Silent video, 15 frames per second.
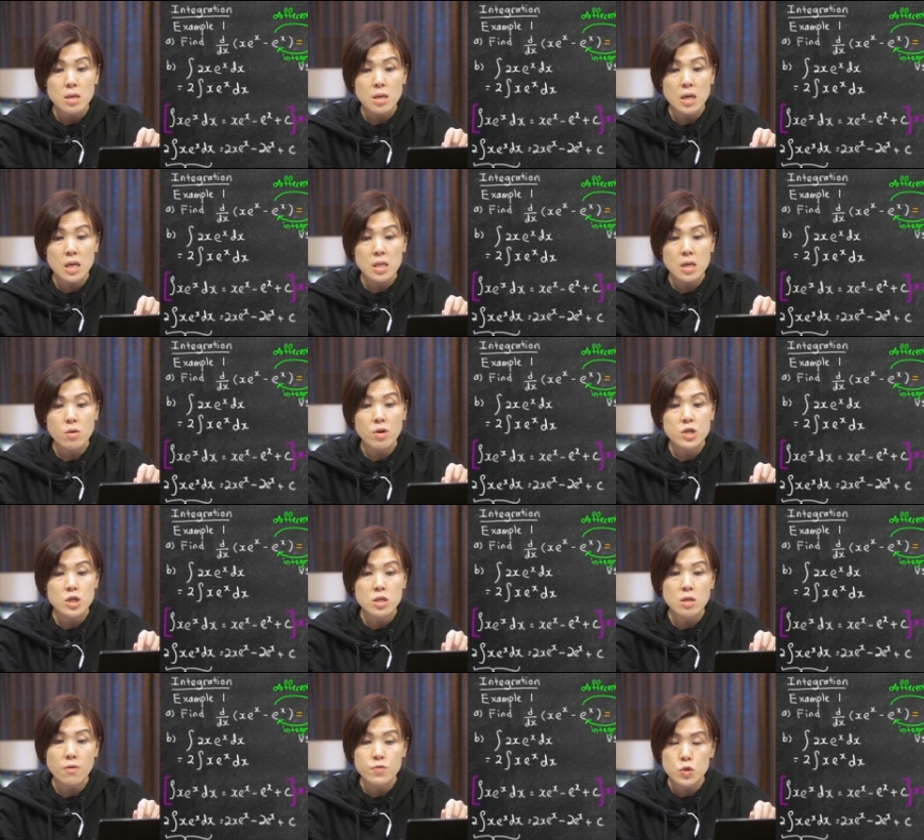
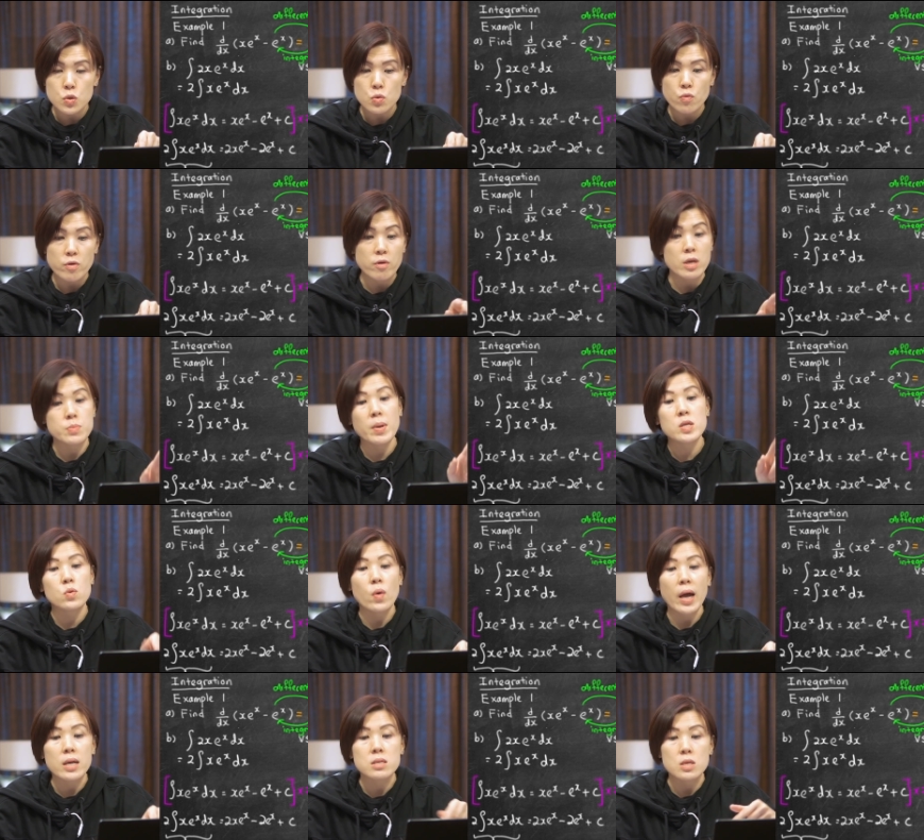Integration of 2 with respect
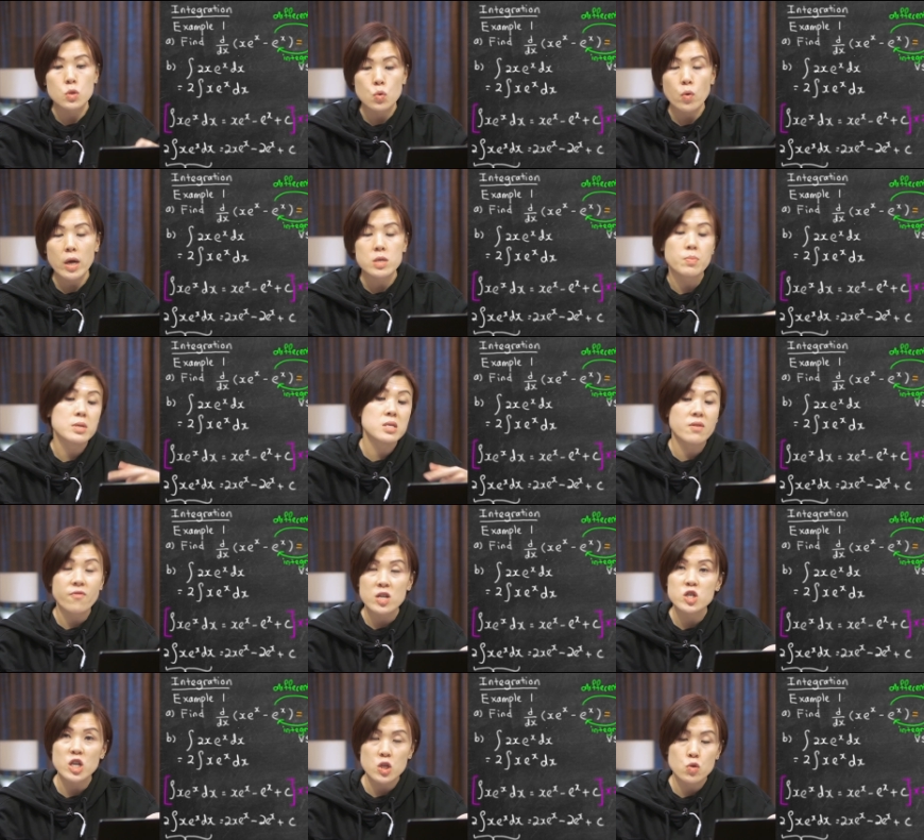to x is 2x, but
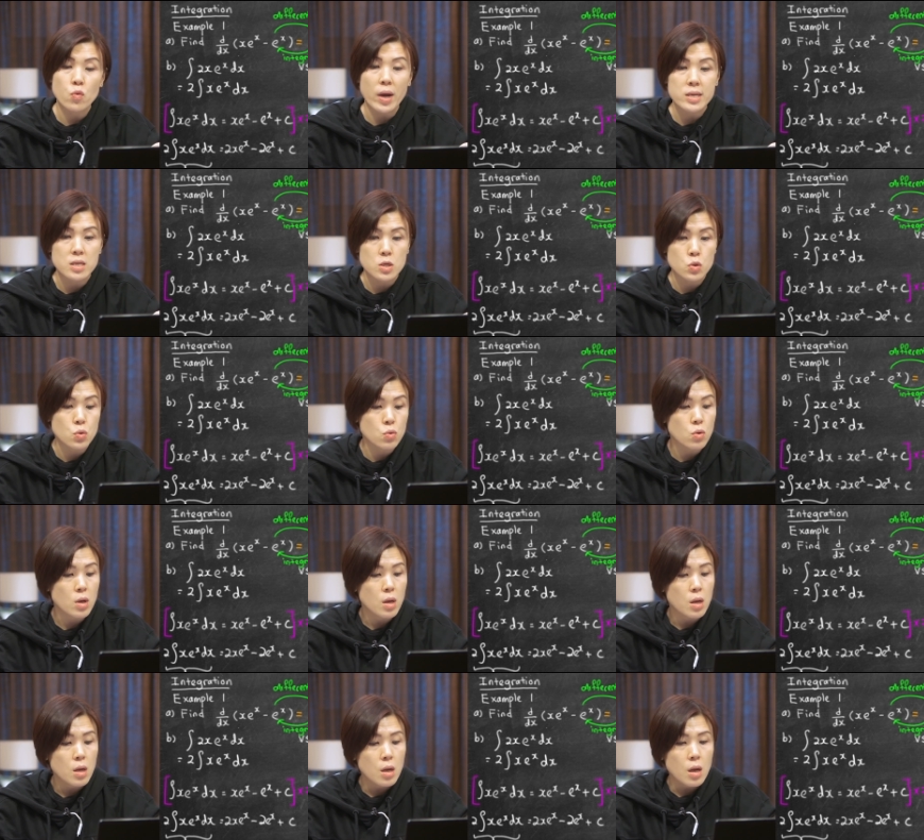differentiate 2x is 2.
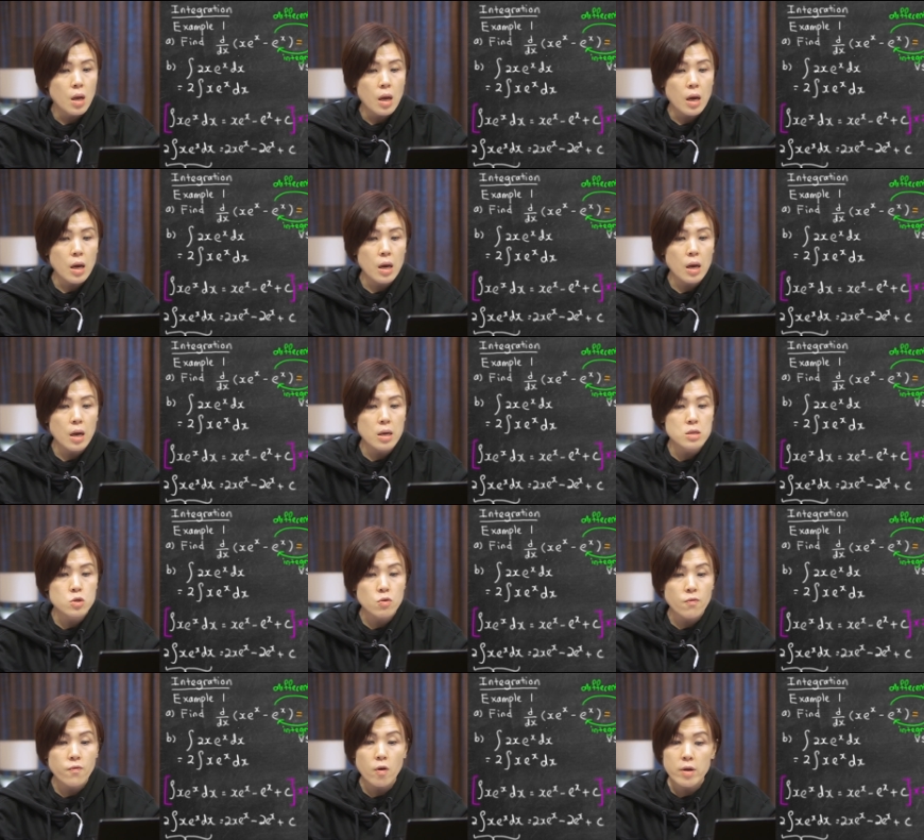
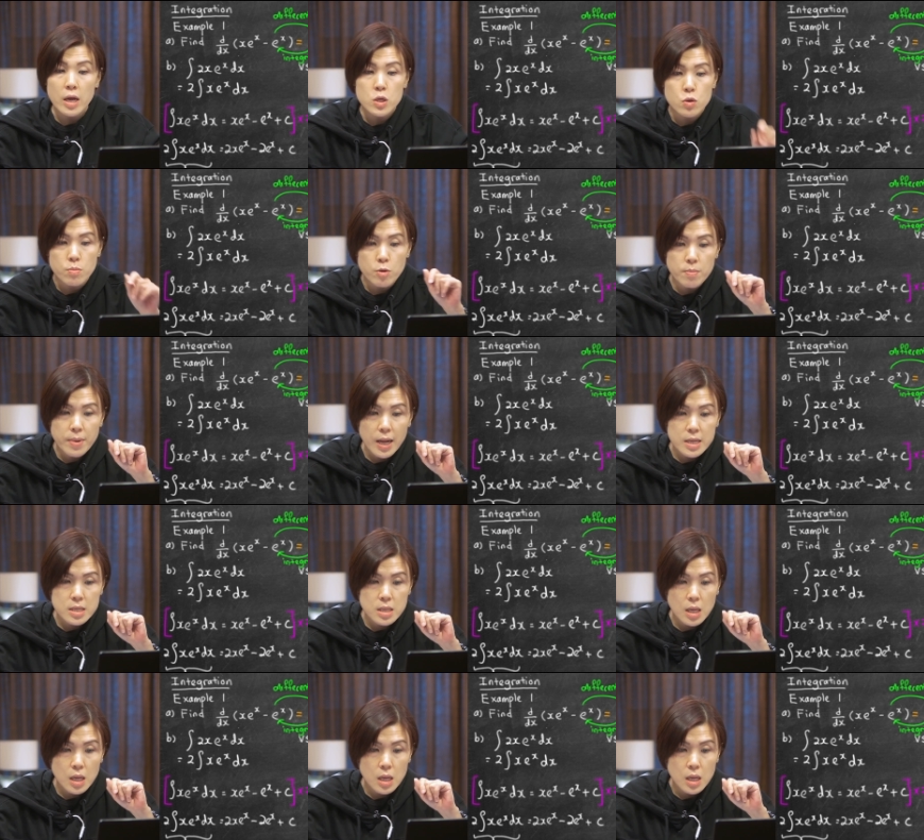Don't forget to put plus
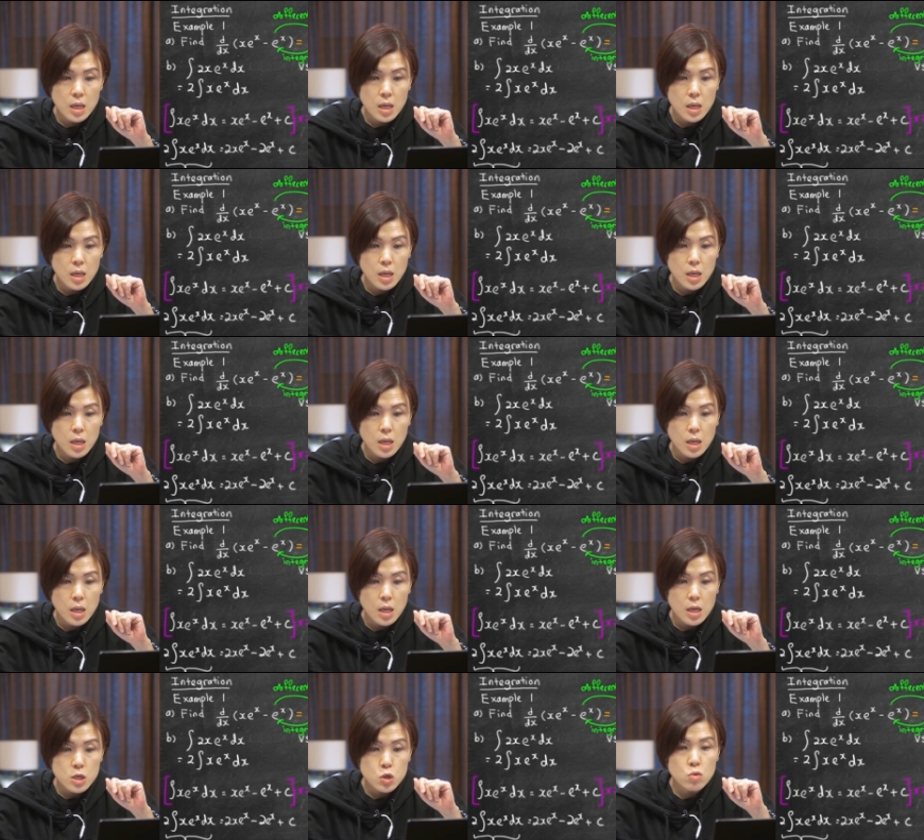c.
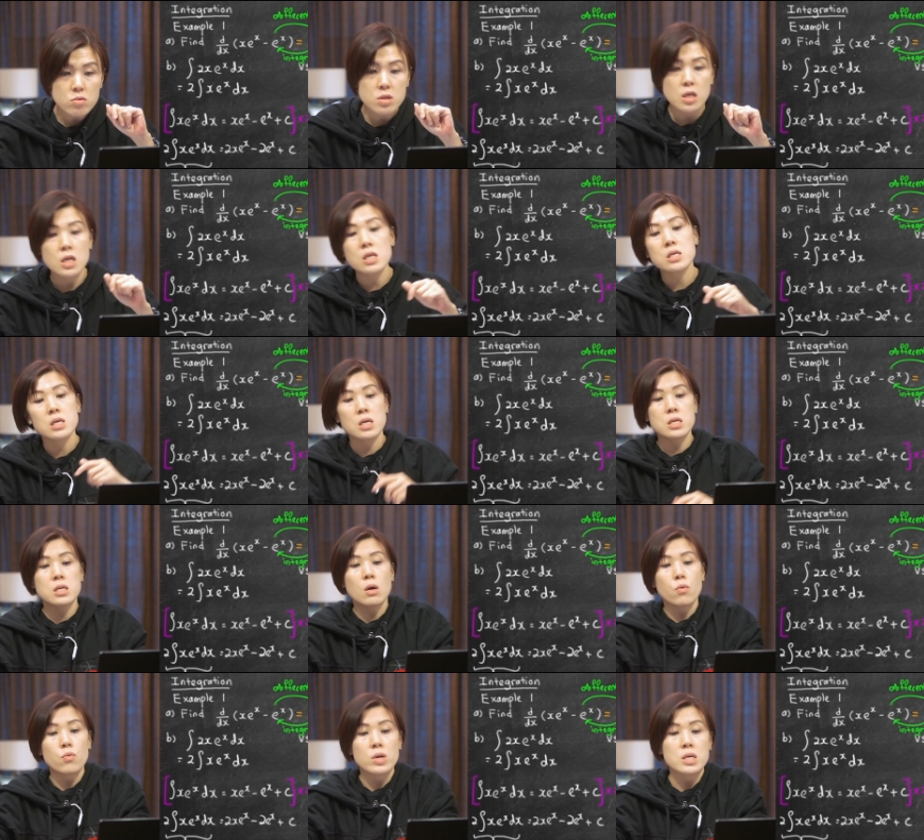So this is
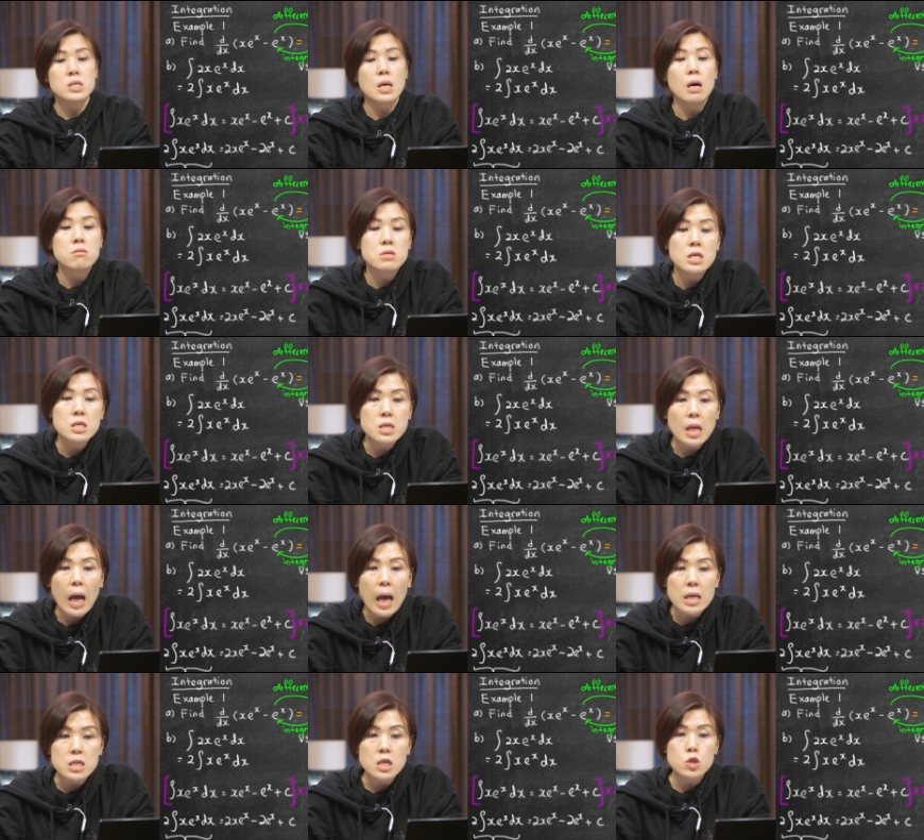the result. This is the
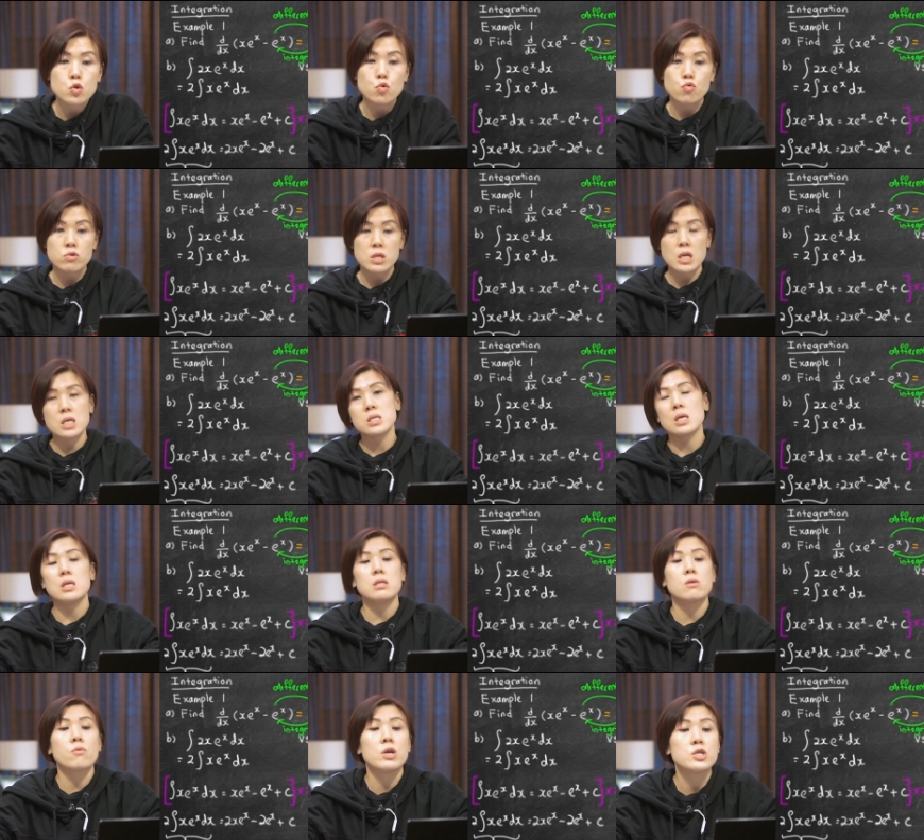answer to these
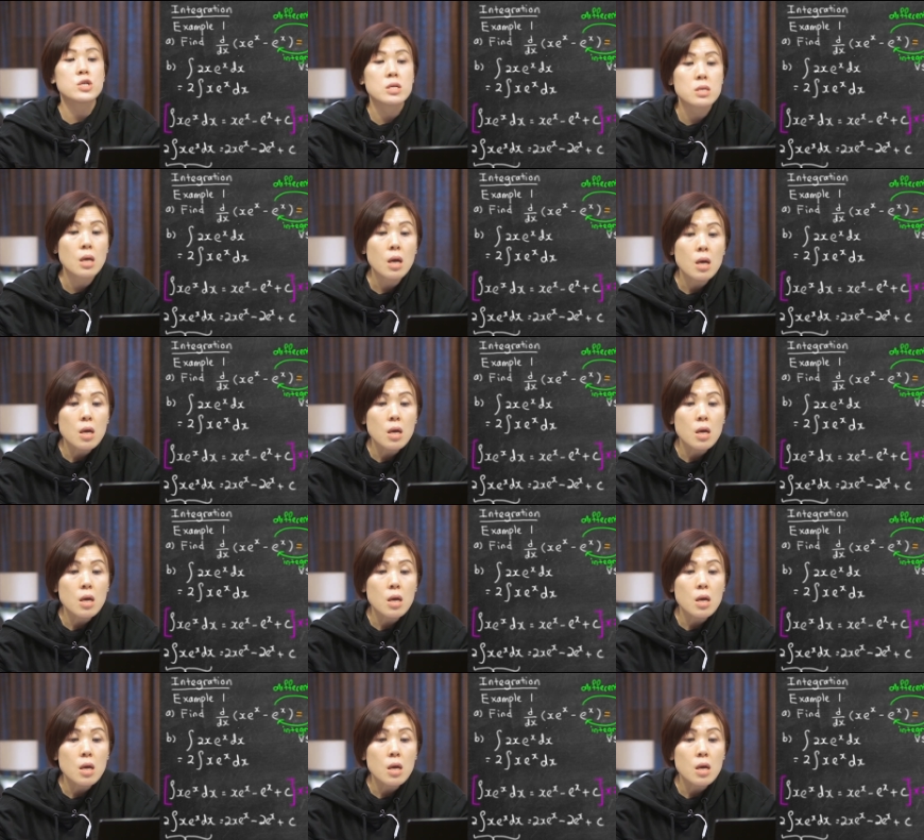integrations.